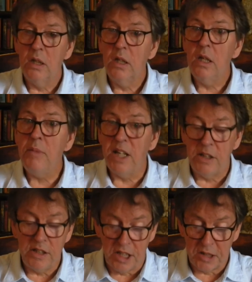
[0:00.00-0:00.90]
he
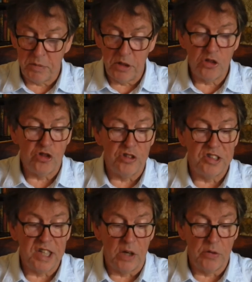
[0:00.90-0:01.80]
made an expedition
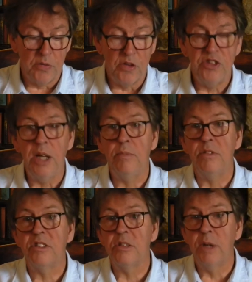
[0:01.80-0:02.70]
south of the
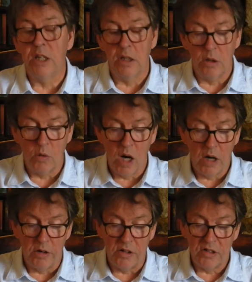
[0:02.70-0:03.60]
Thames to make
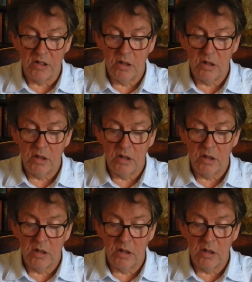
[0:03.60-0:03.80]
inquiries.